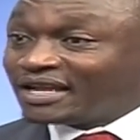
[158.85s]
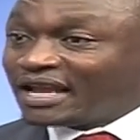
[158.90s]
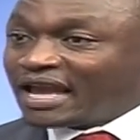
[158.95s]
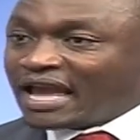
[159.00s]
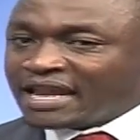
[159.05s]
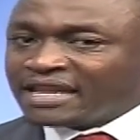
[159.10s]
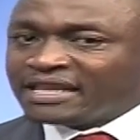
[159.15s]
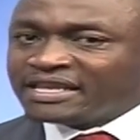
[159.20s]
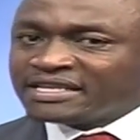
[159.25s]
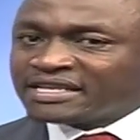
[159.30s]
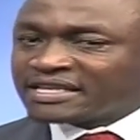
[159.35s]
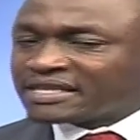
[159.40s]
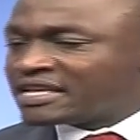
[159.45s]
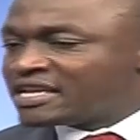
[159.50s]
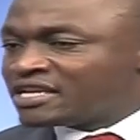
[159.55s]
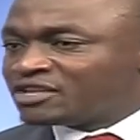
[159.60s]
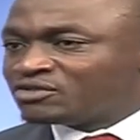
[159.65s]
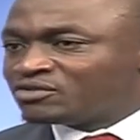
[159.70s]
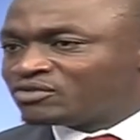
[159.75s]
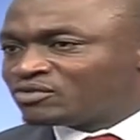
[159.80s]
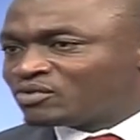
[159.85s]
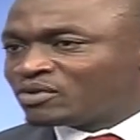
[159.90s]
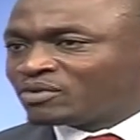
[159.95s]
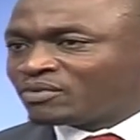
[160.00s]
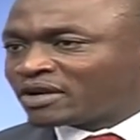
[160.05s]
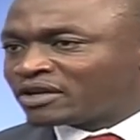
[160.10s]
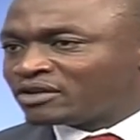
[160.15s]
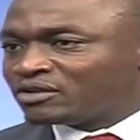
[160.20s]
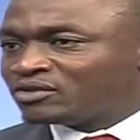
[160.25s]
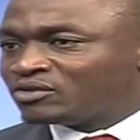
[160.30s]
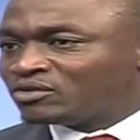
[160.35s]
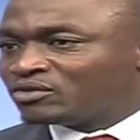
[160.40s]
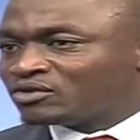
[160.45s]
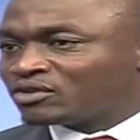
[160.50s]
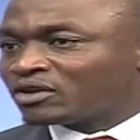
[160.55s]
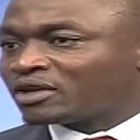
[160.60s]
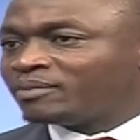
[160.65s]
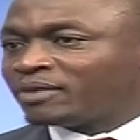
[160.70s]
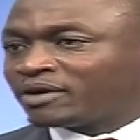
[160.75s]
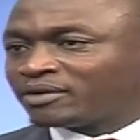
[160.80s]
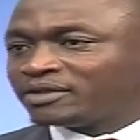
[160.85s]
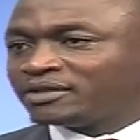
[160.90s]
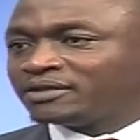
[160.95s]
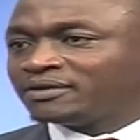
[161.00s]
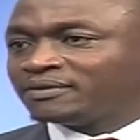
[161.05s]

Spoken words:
And these are the issues we want to talk about.